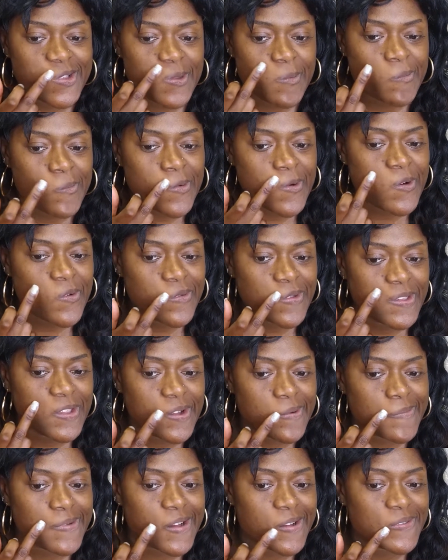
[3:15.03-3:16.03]
moving
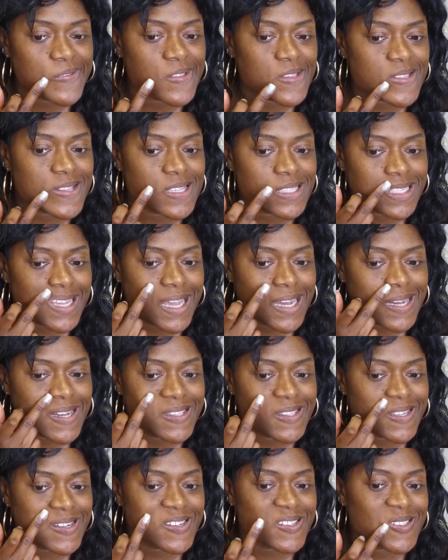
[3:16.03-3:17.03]
your mouth to the
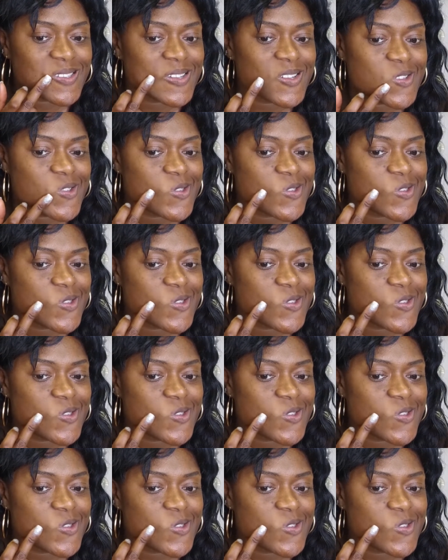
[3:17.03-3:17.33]
side there so that